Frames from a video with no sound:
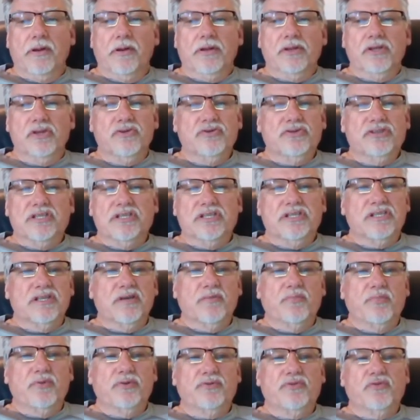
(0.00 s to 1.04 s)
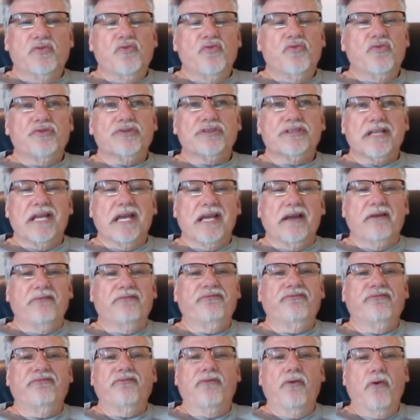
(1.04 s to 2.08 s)
Using simple tools like a
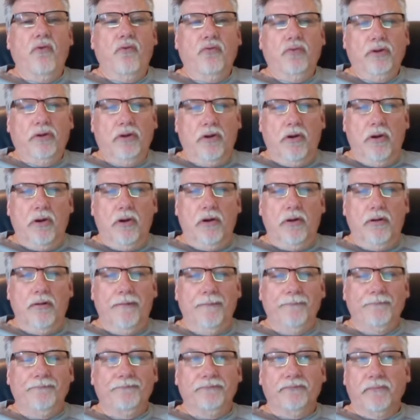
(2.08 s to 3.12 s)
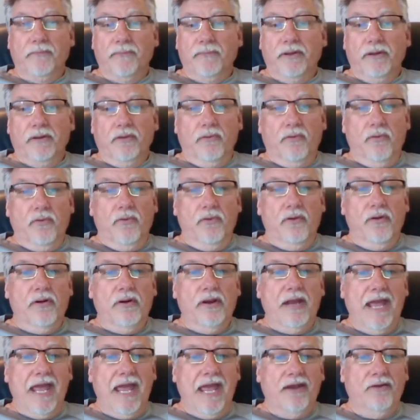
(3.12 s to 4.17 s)
phone call, or
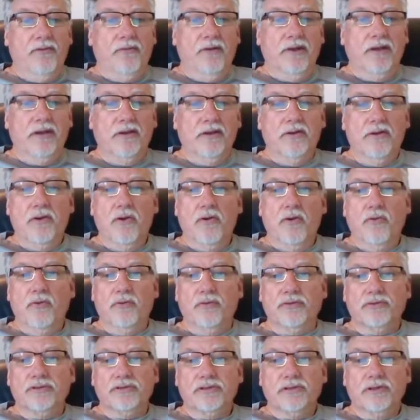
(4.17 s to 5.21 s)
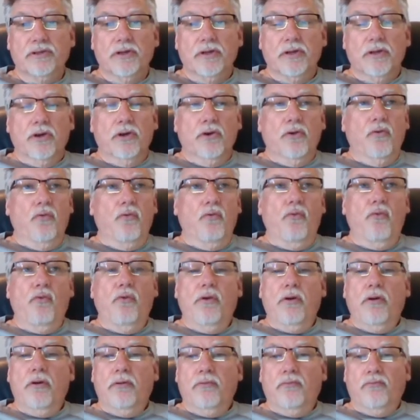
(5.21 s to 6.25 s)
handwritten notes,
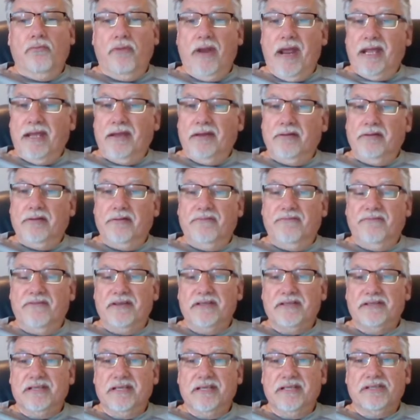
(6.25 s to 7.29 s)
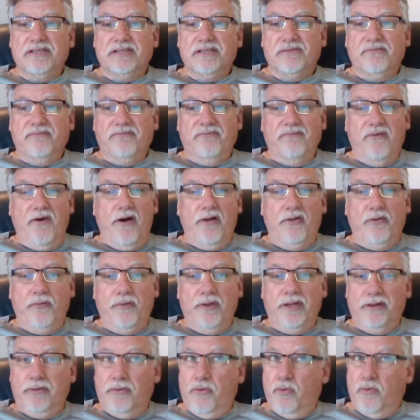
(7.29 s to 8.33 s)
or regular visits
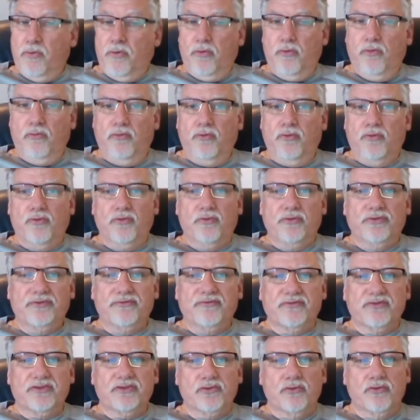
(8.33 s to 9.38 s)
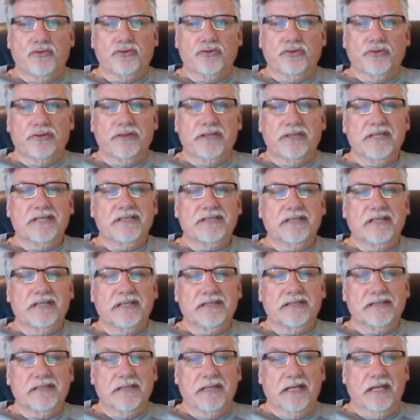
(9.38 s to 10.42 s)
following local rules for social
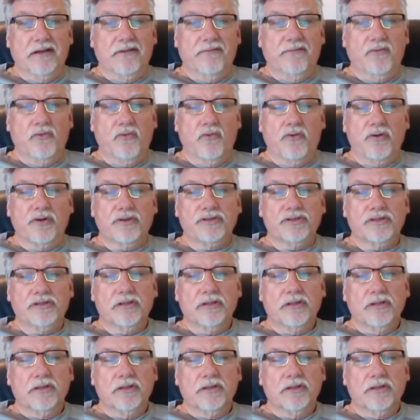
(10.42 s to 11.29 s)
distancing, of course.